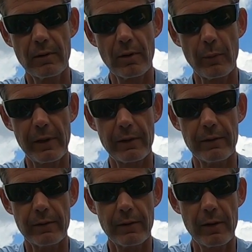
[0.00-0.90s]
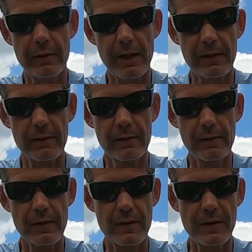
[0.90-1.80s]
Oh, weird. Okay,
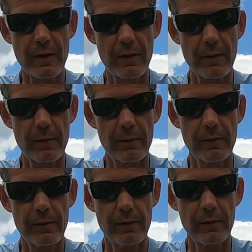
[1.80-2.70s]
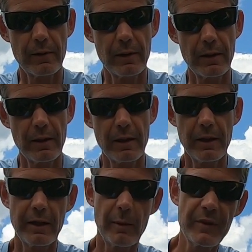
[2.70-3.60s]
so
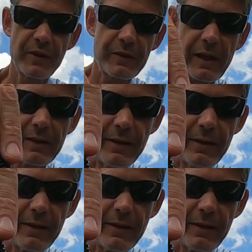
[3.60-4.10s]
it almost looks like a